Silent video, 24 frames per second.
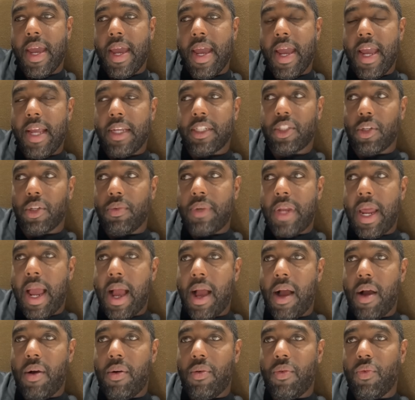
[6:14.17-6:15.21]
And so
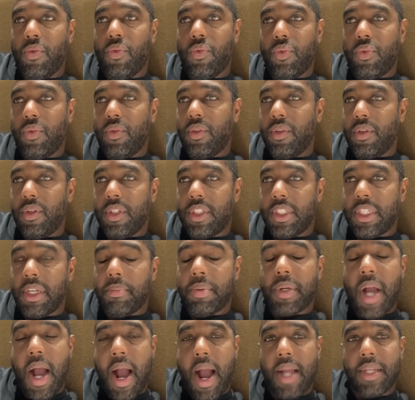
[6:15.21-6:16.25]
now,
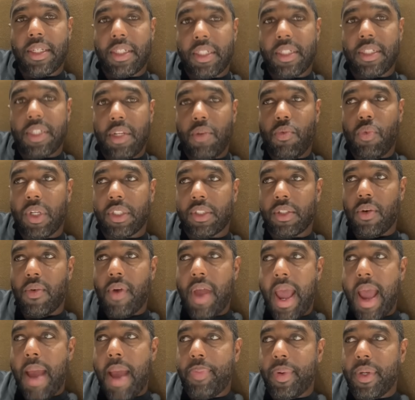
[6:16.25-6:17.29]
subconsciously, what's going to
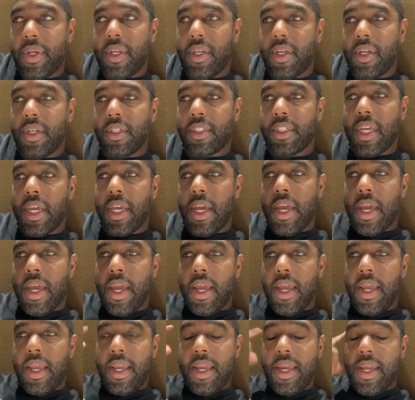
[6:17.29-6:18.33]
happen is
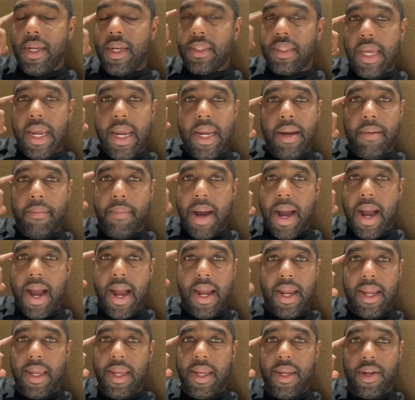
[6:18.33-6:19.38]
anything the
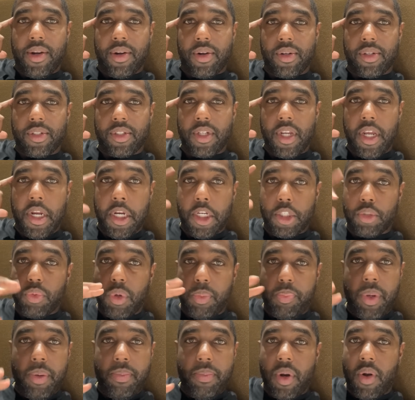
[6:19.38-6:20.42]
mind hears, and this is what
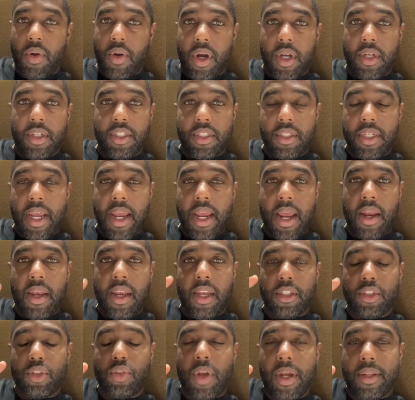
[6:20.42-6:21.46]
people don't understand,
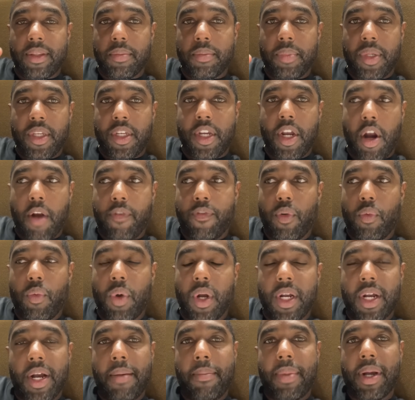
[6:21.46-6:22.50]
is you have to be careful
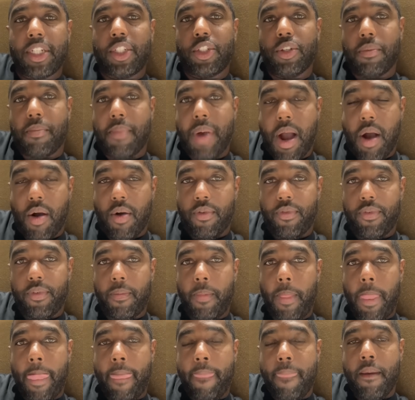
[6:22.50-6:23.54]
what come out your mouth.
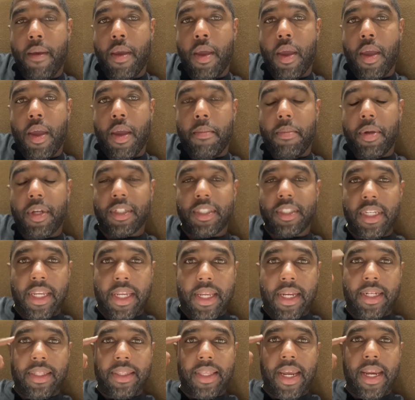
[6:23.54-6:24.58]
Because
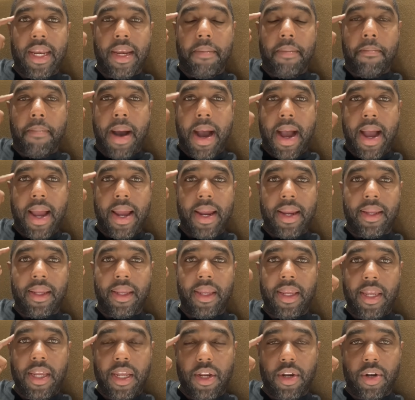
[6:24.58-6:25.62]
anything the mind
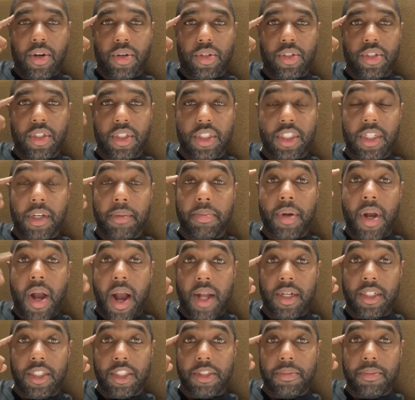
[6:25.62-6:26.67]
hears, the
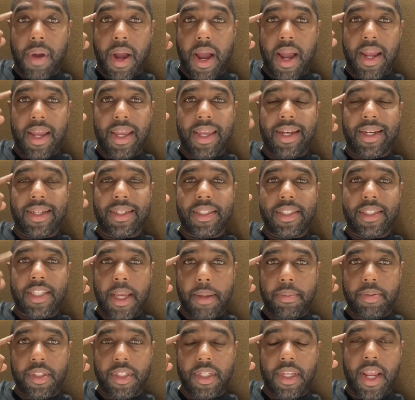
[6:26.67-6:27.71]
subconscious mind, it
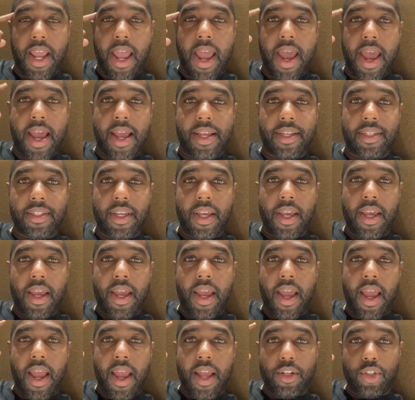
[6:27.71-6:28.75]
accepts it as
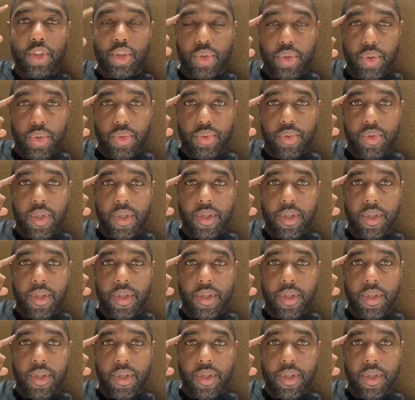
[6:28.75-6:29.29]
truth.